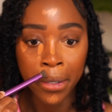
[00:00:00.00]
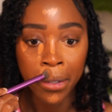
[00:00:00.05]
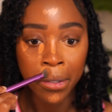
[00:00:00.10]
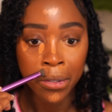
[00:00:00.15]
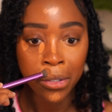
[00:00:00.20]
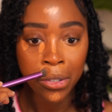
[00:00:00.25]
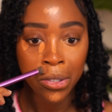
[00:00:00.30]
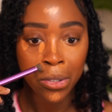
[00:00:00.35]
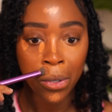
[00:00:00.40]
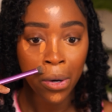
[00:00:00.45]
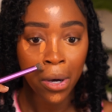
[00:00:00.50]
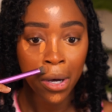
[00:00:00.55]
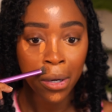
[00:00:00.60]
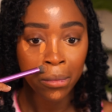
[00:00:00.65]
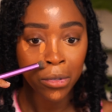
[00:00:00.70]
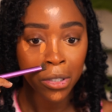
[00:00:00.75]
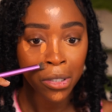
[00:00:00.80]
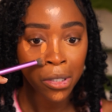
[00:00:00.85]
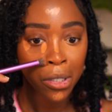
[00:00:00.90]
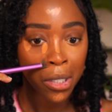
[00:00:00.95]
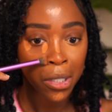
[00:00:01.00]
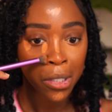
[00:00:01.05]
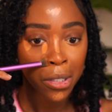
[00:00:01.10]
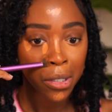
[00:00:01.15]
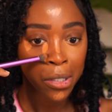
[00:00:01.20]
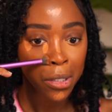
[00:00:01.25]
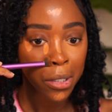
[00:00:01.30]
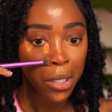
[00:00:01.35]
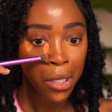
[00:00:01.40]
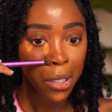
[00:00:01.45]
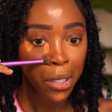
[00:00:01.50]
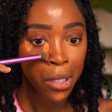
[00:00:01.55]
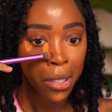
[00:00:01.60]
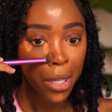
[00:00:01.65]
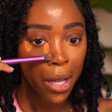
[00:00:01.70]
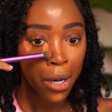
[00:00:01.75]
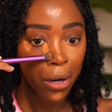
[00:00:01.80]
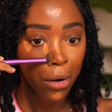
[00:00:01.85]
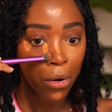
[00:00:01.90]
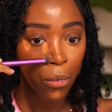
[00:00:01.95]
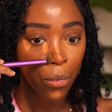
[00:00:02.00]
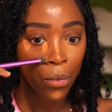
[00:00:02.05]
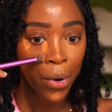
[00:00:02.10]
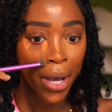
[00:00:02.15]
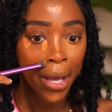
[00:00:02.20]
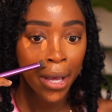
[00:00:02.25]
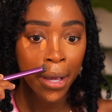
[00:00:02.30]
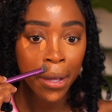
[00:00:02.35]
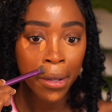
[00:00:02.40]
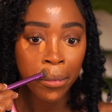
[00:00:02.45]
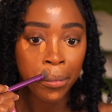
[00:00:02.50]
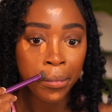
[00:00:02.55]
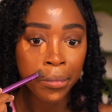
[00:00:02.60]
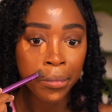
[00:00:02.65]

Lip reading: So I'm just concealing that away.